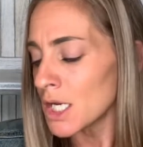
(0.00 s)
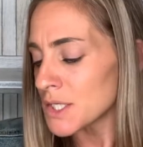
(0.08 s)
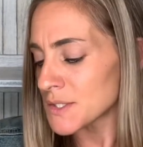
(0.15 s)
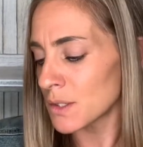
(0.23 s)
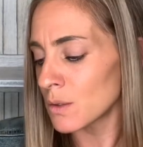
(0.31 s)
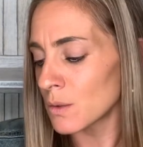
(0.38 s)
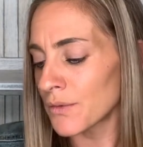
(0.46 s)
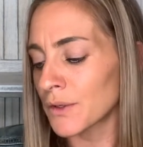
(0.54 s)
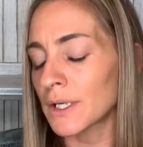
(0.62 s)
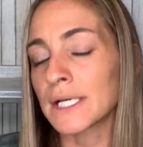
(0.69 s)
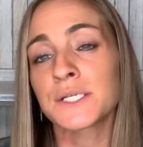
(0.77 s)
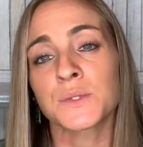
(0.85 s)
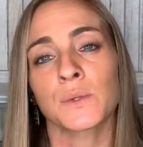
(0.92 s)
So there
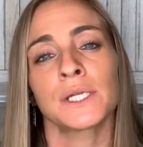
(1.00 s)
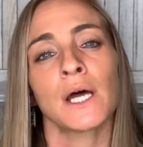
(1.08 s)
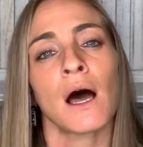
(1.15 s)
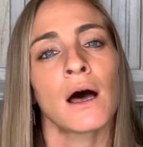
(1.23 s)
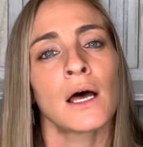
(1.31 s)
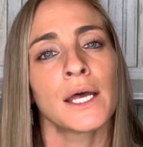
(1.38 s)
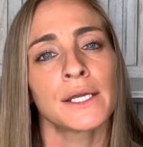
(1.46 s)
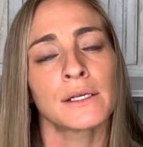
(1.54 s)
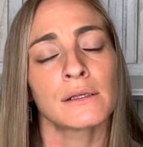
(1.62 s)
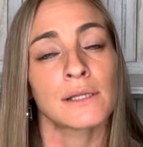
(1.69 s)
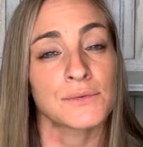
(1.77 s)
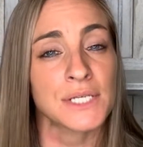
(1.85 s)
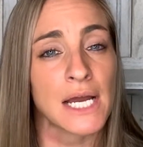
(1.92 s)
is one on
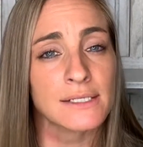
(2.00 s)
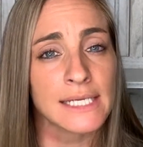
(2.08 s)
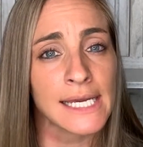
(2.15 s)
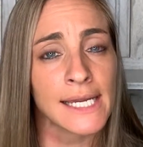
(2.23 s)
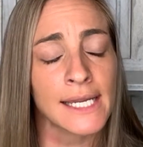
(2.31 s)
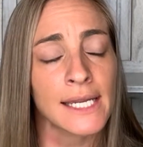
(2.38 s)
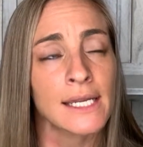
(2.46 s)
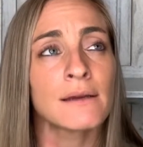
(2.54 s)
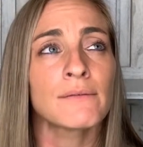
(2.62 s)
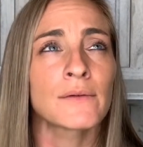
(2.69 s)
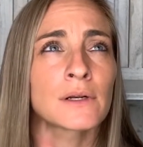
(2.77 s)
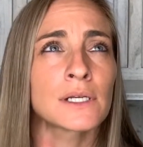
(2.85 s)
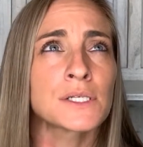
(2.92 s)
Laudate.
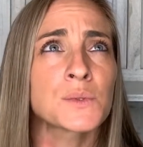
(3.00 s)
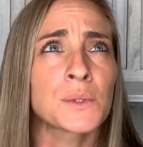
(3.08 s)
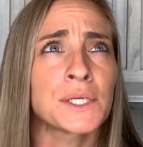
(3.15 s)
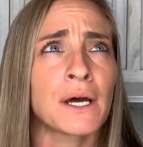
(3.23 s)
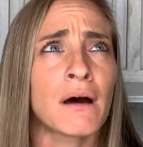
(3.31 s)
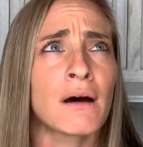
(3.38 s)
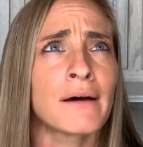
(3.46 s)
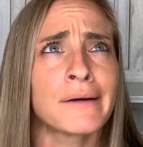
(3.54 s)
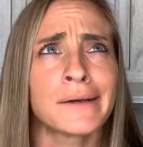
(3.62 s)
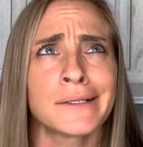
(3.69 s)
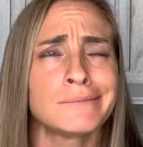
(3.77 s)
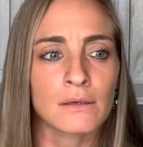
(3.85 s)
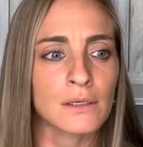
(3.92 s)
There is one
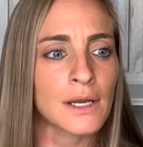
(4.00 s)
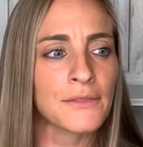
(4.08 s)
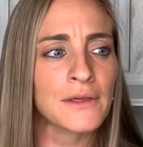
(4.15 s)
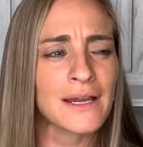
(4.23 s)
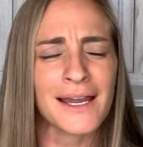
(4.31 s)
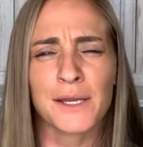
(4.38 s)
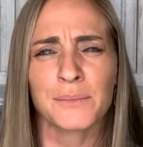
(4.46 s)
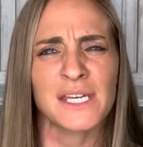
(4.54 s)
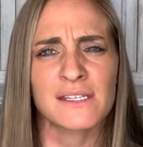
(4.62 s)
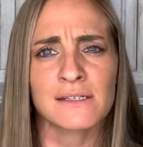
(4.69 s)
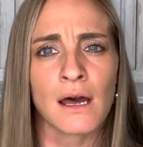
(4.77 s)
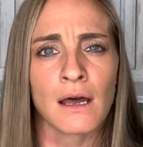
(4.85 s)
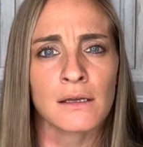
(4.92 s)
on, I think I
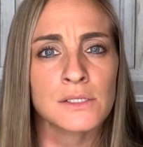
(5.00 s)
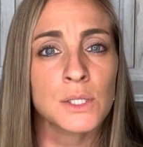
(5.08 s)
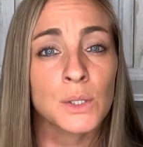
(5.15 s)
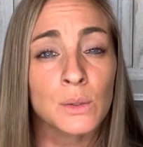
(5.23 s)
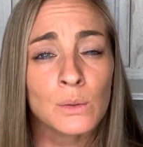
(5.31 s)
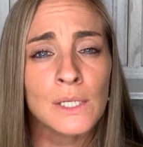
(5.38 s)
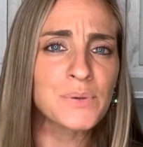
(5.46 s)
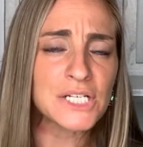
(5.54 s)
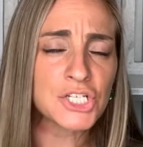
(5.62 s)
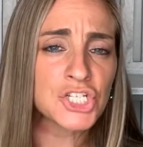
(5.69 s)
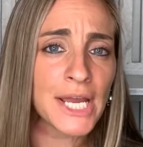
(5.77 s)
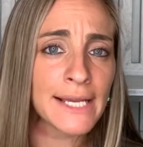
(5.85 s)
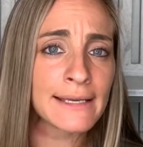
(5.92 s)
Pieta too, but
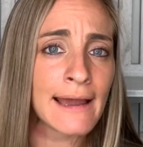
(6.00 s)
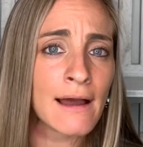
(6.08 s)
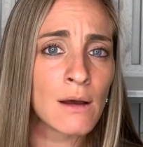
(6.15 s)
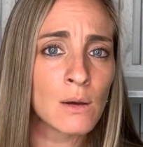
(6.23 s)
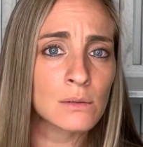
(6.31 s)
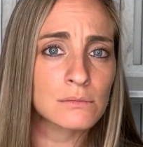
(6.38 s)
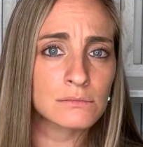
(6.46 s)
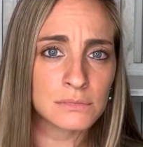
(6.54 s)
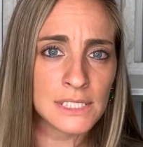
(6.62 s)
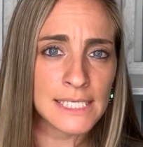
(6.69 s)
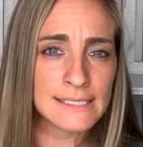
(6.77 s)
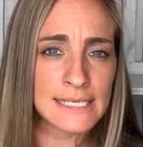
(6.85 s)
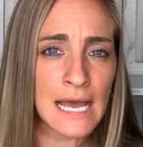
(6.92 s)
check out the
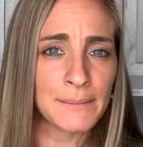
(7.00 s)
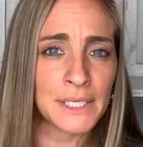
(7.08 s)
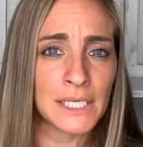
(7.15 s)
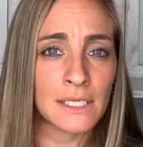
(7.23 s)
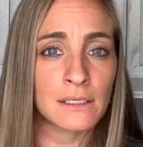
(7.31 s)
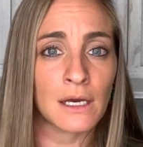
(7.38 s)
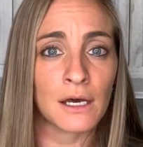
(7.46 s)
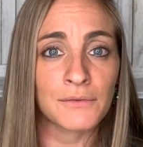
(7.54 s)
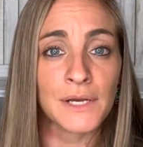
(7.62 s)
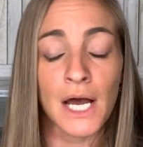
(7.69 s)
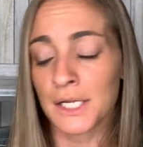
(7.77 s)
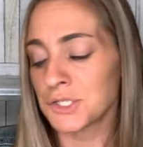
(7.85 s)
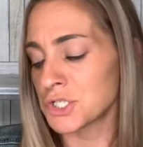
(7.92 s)
Examen of
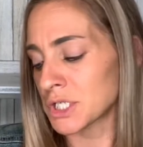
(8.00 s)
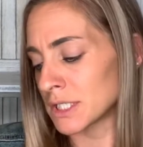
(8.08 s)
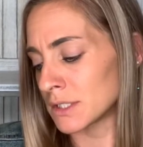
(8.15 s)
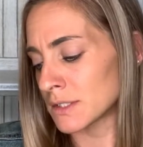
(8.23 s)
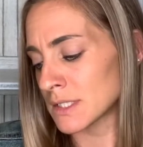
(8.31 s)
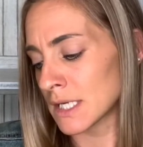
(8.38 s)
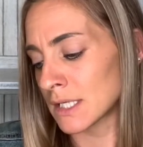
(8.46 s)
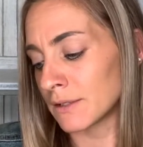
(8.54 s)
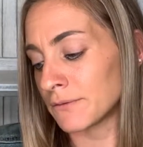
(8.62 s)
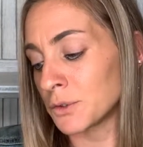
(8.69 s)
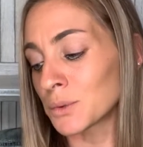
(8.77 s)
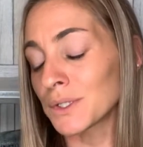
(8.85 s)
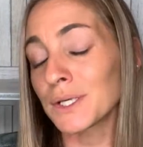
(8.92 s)
Conscience. And if
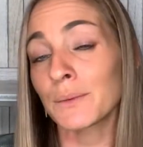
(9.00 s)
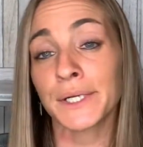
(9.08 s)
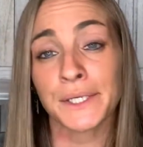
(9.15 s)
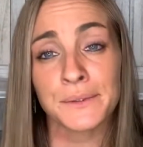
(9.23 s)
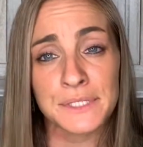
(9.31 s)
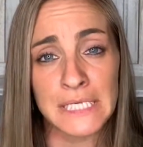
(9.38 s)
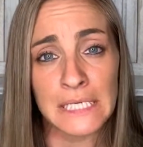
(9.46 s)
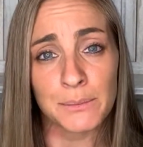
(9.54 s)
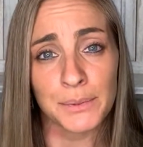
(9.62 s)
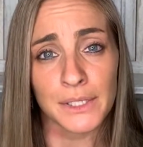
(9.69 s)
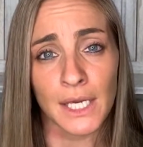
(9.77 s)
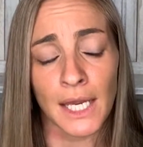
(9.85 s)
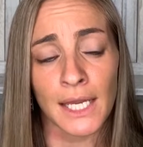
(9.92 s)
you really want to go deep
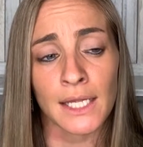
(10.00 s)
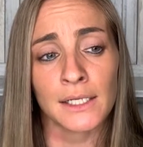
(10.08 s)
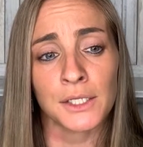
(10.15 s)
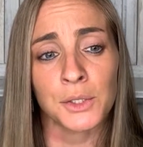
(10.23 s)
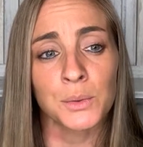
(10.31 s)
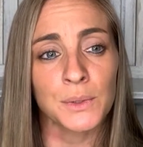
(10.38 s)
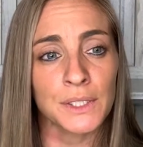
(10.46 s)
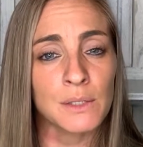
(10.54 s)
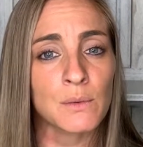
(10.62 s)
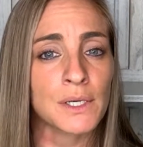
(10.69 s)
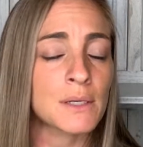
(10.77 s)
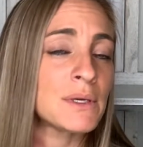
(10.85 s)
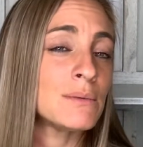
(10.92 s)
and you really
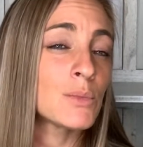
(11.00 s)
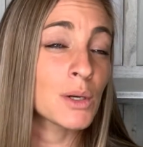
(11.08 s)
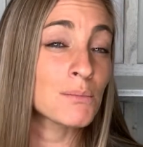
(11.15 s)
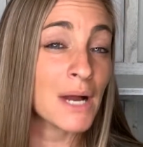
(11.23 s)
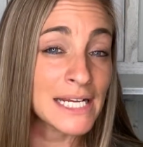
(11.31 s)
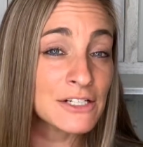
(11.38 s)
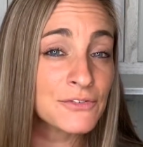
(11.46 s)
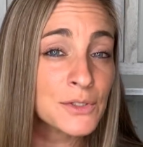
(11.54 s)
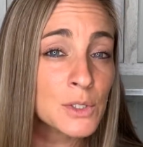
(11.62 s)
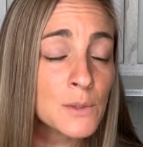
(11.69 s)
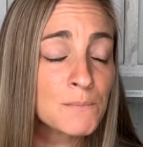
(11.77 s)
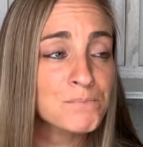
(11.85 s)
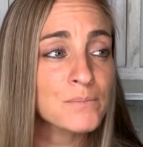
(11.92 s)
want to be more
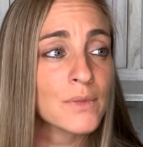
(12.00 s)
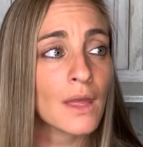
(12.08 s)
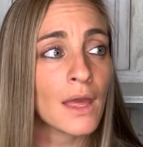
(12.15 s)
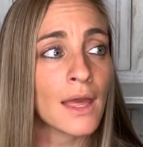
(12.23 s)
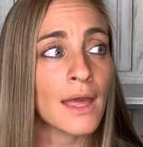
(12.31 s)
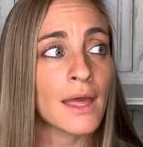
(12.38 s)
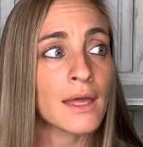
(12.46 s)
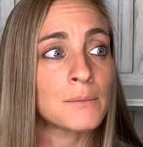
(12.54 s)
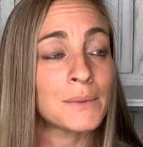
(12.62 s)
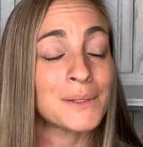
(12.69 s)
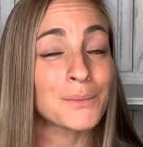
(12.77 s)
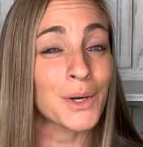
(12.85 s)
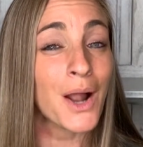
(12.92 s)
mindful and
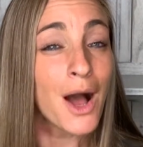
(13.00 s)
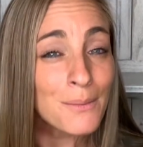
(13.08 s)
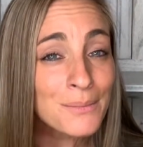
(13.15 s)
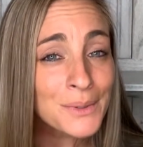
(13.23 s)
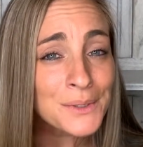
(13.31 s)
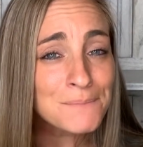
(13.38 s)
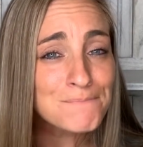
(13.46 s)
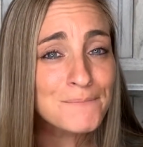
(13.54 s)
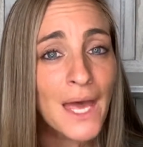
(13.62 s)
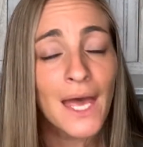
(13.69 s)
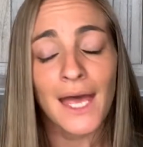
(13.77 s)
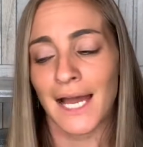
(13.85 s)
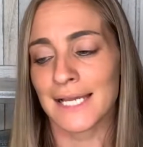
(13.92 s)
be more humble,
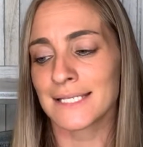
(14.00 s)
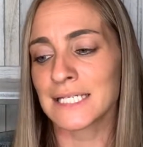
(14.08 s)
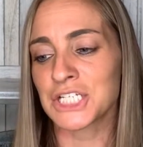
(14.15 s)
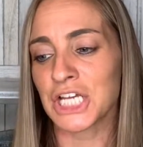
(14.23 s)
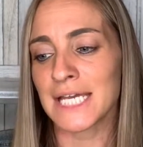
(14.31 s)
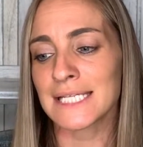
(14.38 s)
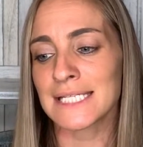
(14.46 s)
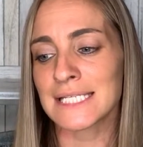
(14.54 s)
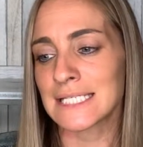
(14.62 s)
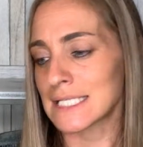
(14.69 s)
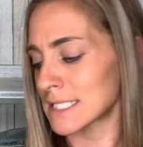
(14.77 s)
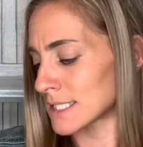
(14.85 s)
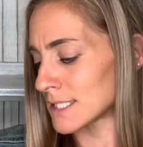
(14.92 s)
I
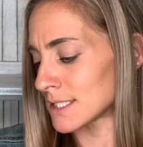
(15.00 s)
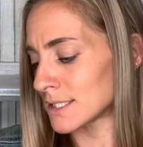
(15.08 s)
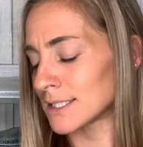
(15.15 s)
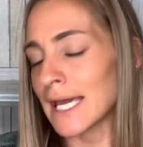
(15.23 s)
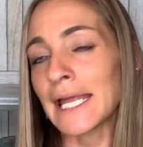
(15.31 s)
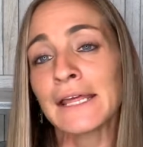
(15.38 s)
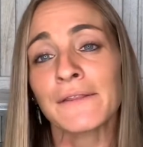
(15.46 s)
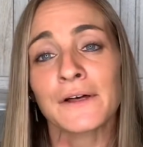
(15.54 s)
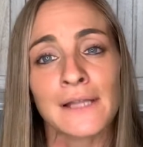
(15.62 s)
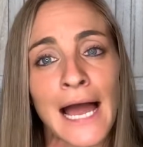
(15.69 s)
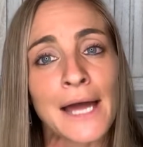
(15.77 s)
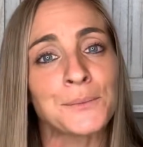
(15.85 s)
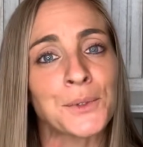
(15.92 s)
suggest getting the
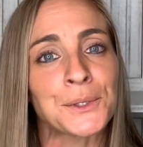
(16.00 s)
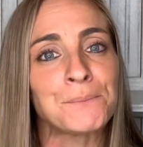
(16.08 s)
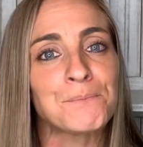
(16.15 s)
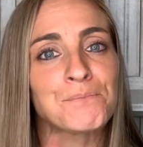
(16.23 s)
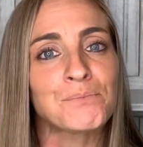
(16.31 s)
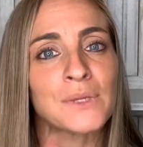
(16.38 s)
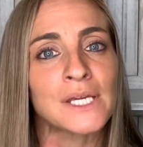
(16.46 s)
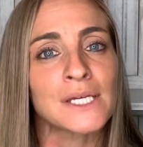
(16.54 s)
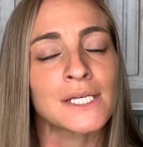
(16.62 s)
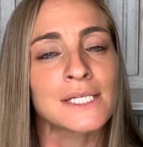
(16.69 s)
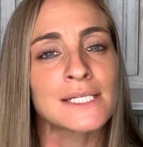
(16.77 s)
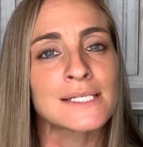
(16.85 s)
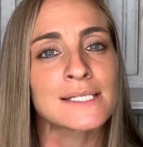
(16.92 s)
Latin one,
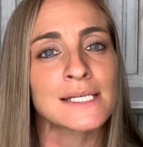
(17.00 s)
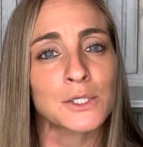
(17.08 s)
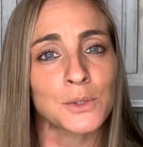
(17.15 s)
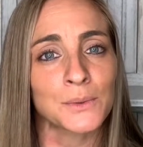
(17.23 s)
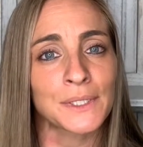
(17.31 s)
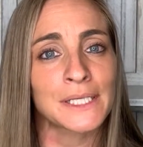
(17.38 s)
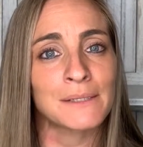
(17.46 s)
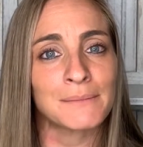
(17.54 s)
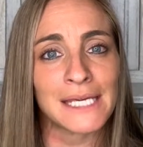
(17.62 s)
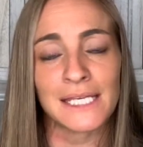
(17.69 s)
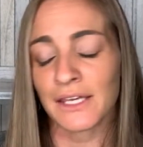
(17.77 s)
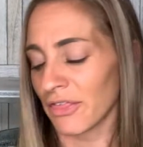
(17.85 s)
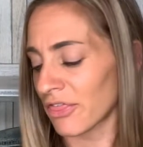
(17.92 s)
because it'll really
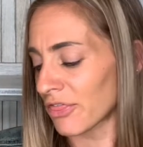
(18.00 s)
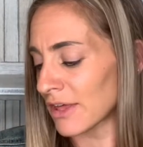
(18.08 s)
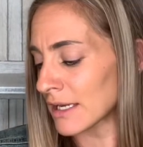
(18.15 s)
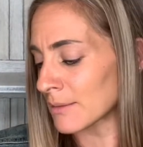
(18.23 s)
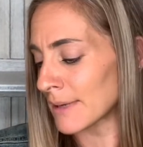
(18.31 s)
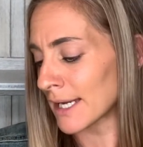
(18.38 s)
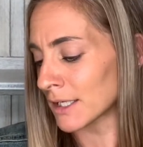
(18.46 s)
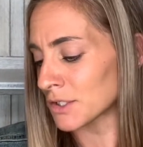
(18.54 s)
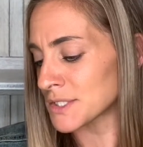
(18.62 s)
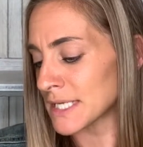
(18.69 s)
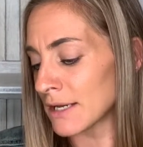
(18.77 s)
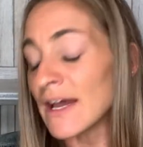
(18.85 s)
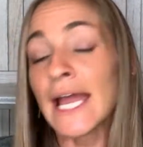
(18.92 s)
make you think about
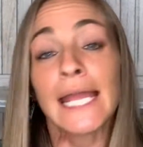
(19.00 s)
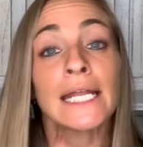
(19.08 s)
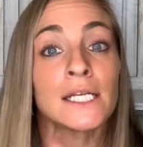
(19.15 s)
yourself in a